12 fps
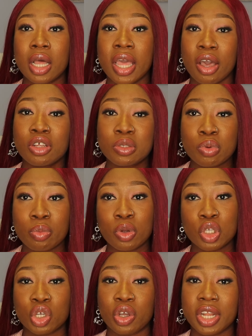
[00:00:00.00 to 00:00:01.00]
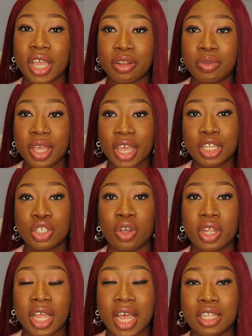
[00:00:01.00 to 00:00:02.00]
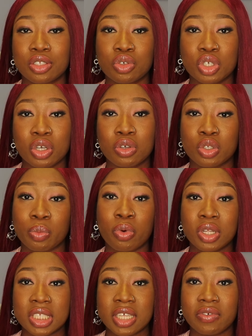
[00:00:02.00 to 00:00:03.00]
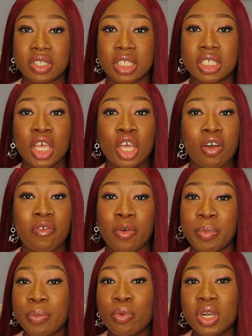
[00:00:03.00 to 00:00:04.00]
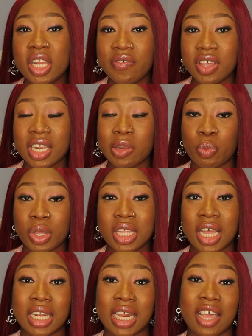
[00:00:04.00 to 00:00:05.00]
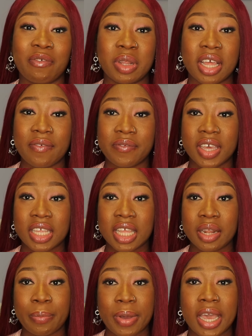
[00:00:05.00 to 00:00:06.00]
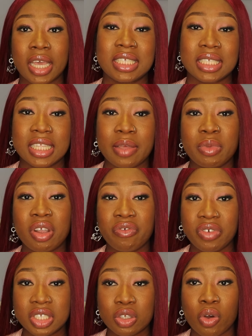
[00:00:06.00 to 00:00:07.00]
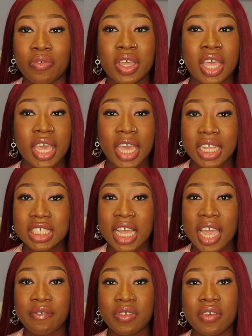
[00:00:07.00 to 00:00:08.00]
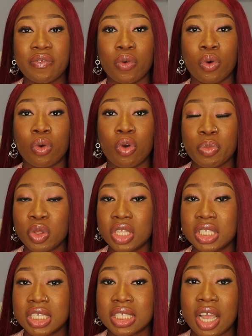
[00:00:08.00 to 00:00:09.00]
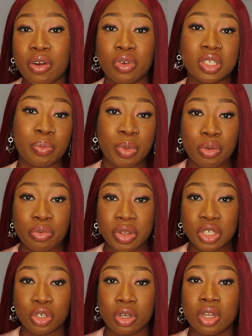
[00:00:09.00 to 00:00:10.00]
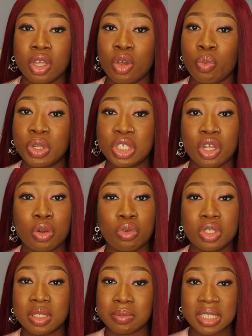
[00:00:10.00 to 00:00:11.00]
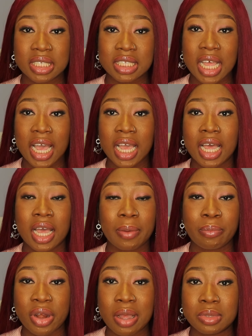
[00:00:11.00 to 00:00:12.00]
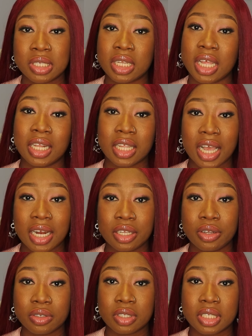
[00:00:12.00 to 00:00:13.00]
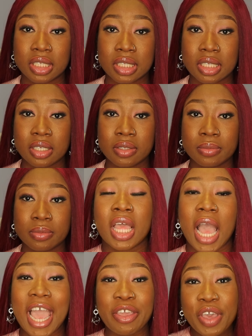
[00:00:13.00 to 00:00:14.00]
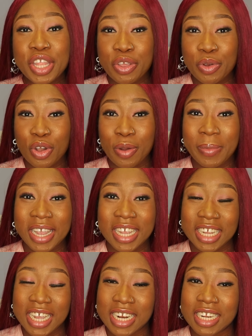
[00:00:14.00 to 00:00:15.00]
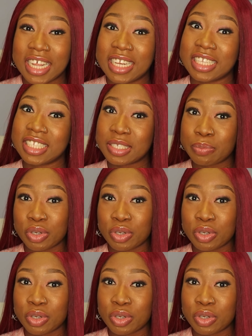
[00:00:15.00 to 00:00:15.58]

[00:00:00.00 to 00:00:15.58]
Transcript: health promotion, education and social support services for people living with and that have been affected by systemic risk of HIV for communities across Peel region which includes Mississauga, Brampton and Caledon City are you a newcomer in Canada then this